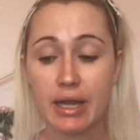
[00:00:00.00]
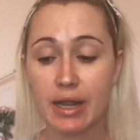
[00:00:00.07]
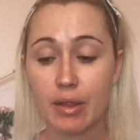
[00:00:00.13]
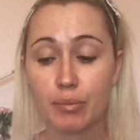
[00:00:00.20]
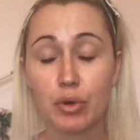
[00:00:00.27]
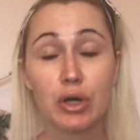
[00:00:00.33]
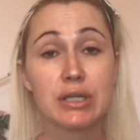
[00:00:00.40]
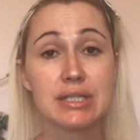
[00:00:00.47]
Now,
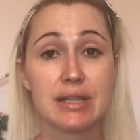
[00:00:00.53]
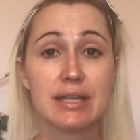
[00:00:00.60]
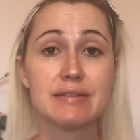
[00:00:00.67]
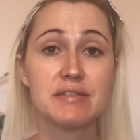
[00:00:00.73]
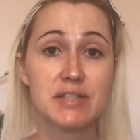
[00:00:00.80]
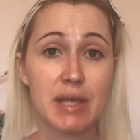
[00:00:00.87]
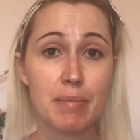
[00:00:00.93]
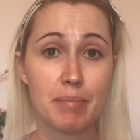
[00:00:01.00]
the products that they
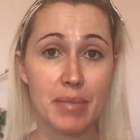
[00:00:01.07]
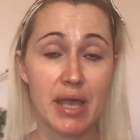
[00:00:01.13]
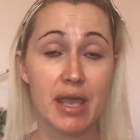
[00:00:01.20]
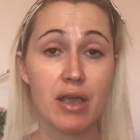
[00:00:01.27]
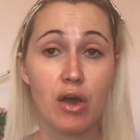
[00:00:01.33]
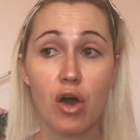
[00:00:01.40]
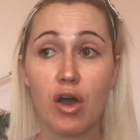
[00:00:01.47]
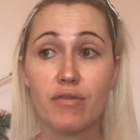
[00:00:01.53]
sent
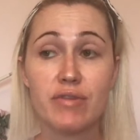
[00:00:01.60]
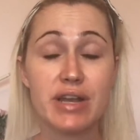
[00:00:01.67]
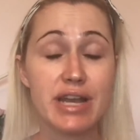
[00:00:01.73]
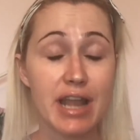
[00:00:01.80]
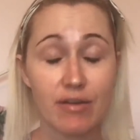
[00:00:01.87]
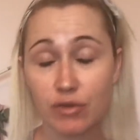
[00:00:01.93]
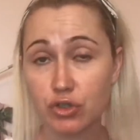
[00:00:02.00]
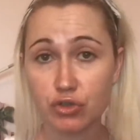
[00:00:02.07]
me I've
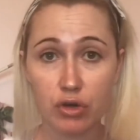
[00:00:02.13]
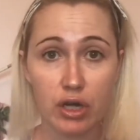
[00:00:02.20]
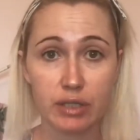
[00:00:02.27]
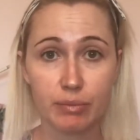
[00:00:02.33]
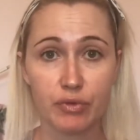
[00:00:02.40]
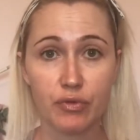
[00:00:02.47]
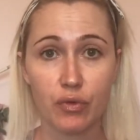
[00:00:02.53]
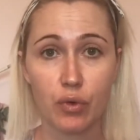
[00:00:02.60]
never
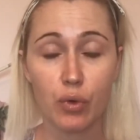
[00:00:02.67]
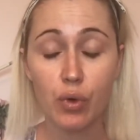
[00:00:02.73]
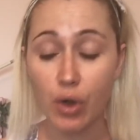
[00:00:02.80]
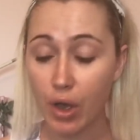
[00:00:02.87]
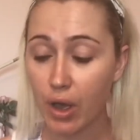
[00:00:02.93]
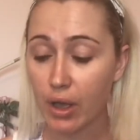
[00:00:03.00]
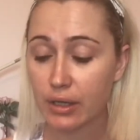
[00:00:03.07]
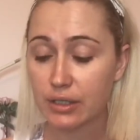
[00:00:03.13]
tried before,
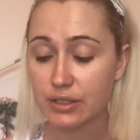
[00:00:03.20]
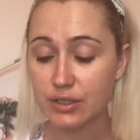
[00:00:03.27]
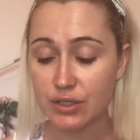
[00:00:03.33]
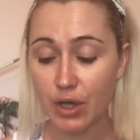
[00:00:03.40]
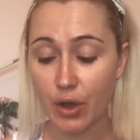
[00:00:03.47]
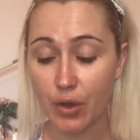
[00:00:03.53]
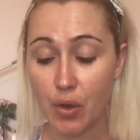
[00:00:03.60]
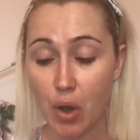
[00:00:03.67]

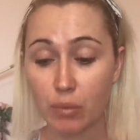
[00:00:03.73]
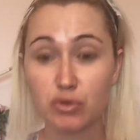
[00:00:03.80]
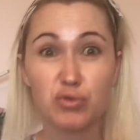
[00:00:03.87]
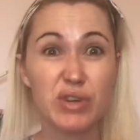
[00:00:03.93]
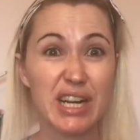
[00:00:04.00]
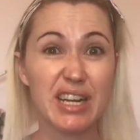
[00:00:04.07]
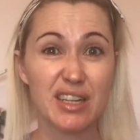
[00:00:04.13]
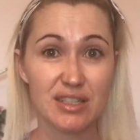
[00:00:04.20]
so I was
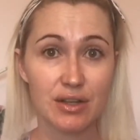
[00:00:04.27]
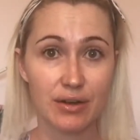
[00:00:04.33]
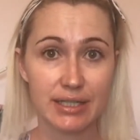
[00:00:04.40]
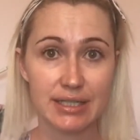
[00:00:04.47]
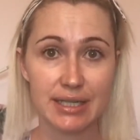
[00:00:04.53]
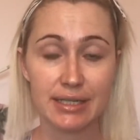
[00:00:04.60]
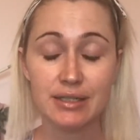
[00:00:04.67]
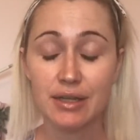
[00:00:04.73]
really
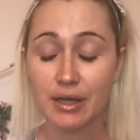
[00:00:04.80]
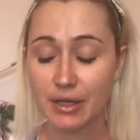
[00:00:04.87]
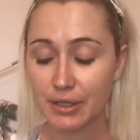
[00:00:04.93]
excited